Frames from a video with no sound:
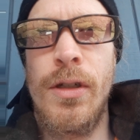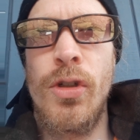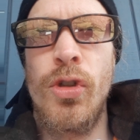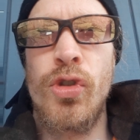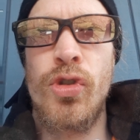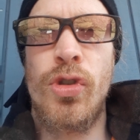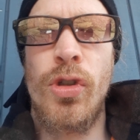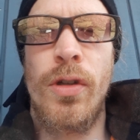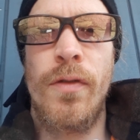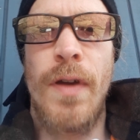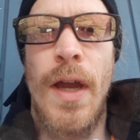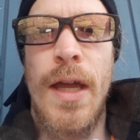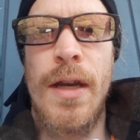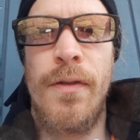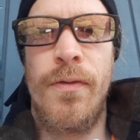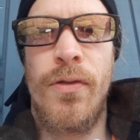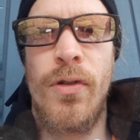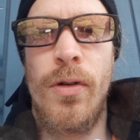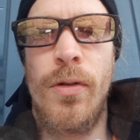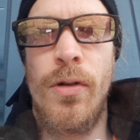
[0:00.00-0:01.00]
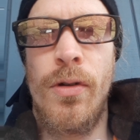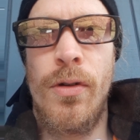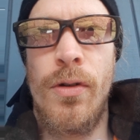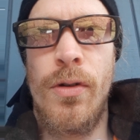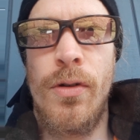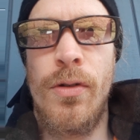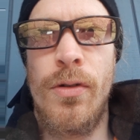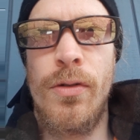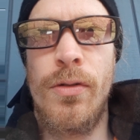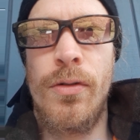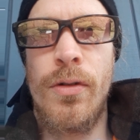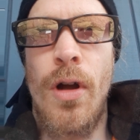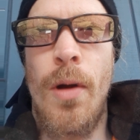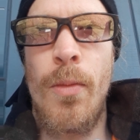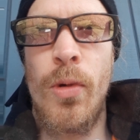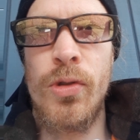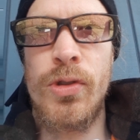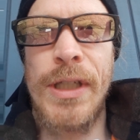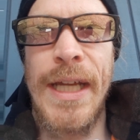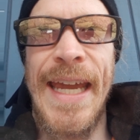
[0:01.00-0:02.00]
So you've had it for
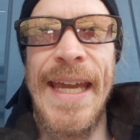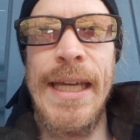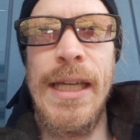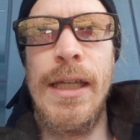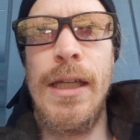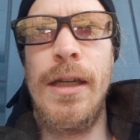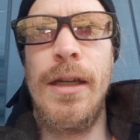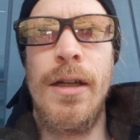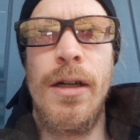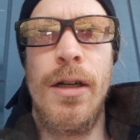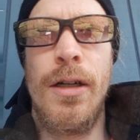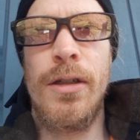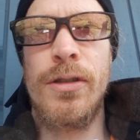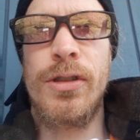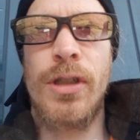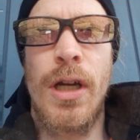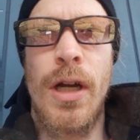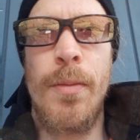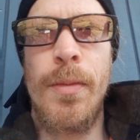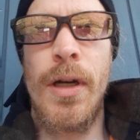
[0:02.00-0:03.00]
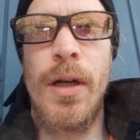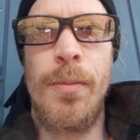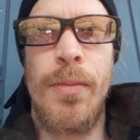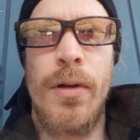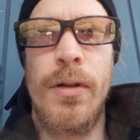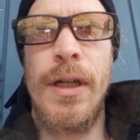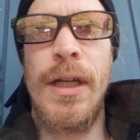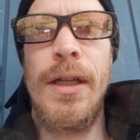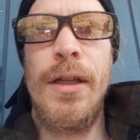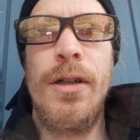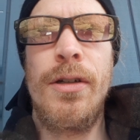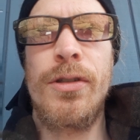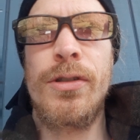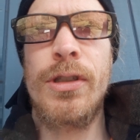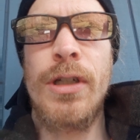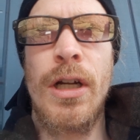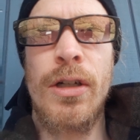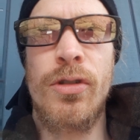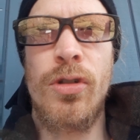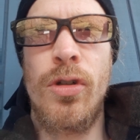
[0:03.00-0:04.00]
almost 8 years, coming up on 8 years
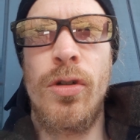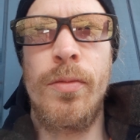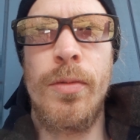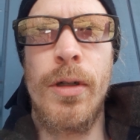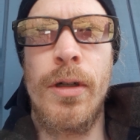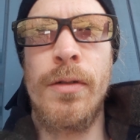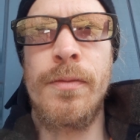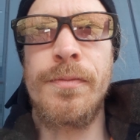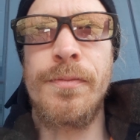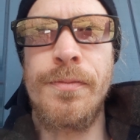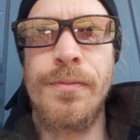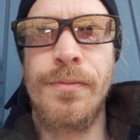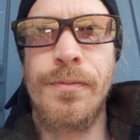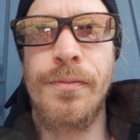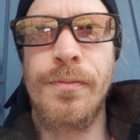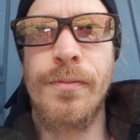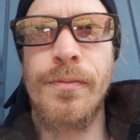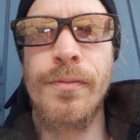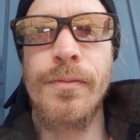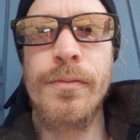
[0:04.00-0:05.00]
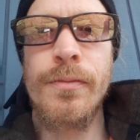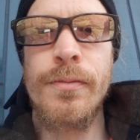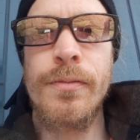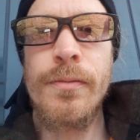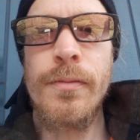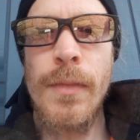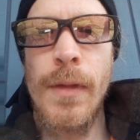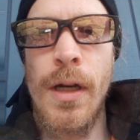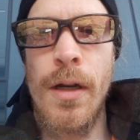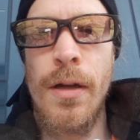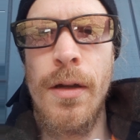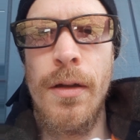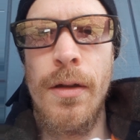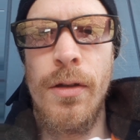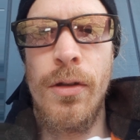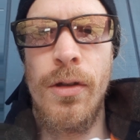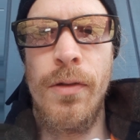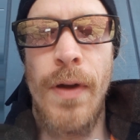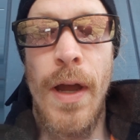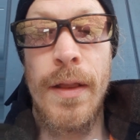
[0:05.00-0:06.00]
in October.
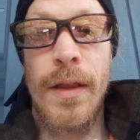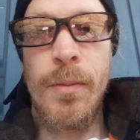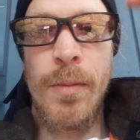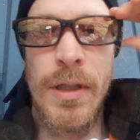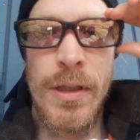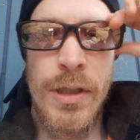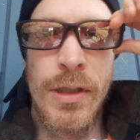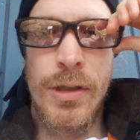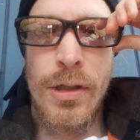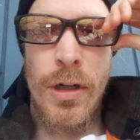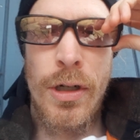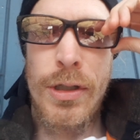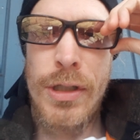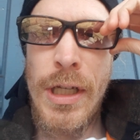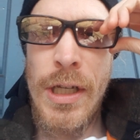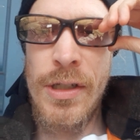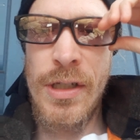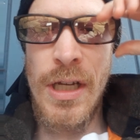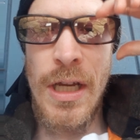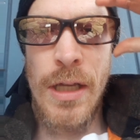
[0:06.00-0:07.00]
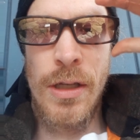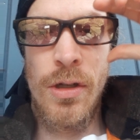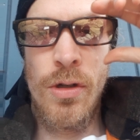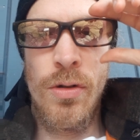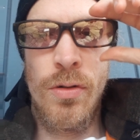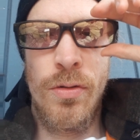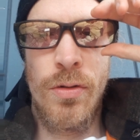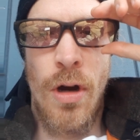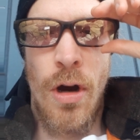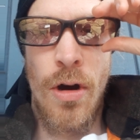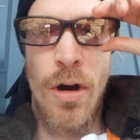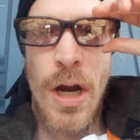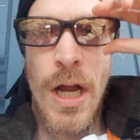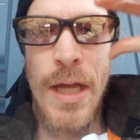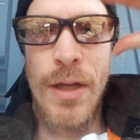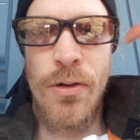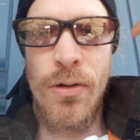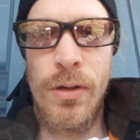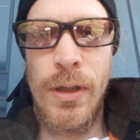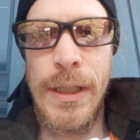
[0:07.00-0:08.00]
You've had the BCCRSS, yet you are
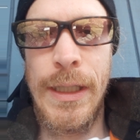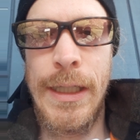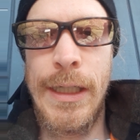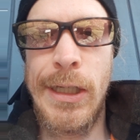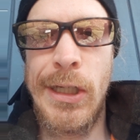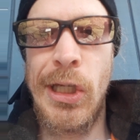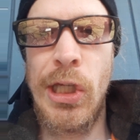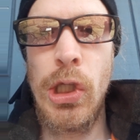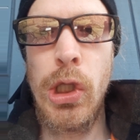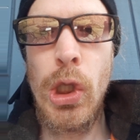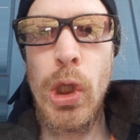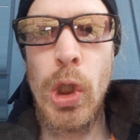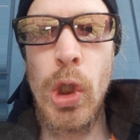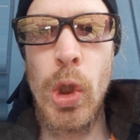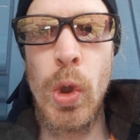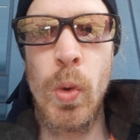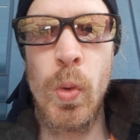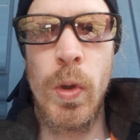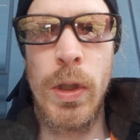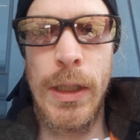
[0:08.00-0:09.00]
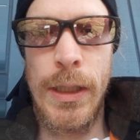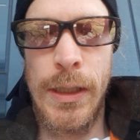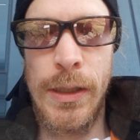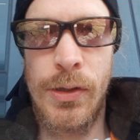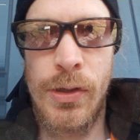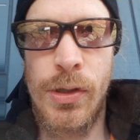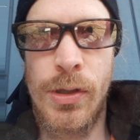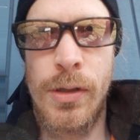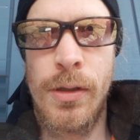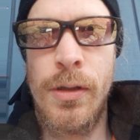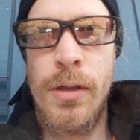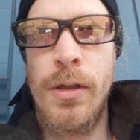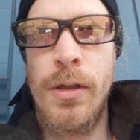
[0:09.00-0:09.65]
utterly clueless